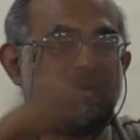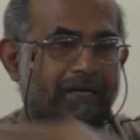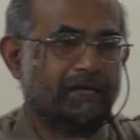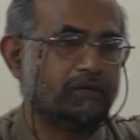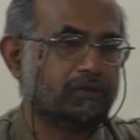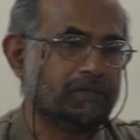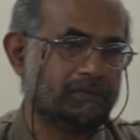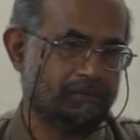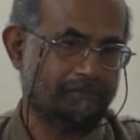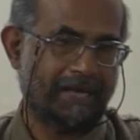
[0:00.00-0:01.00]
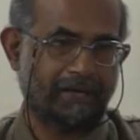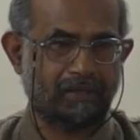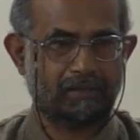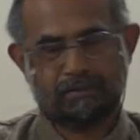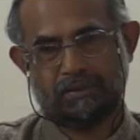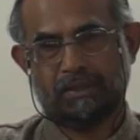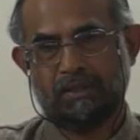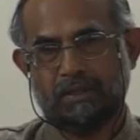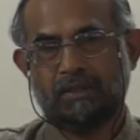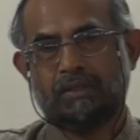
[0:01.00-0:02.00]
back into the bank.
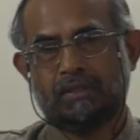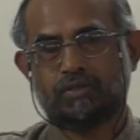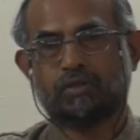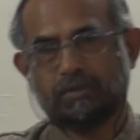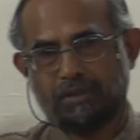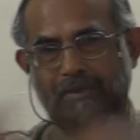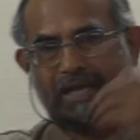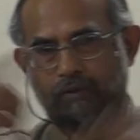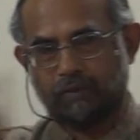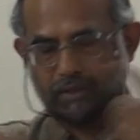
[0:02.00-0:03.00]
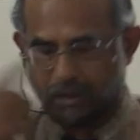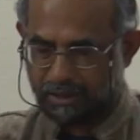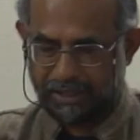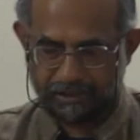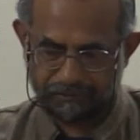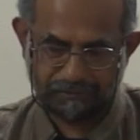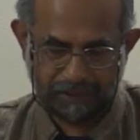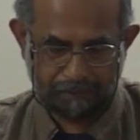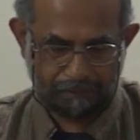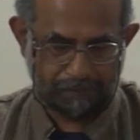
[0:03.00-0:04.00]
So the bank would kind of
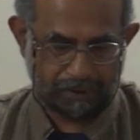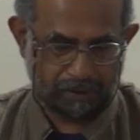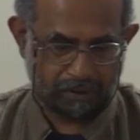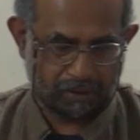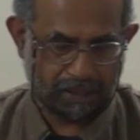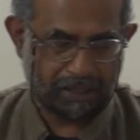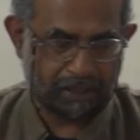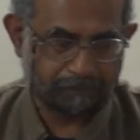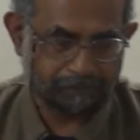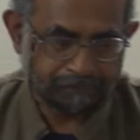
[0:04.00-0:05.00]
keep running.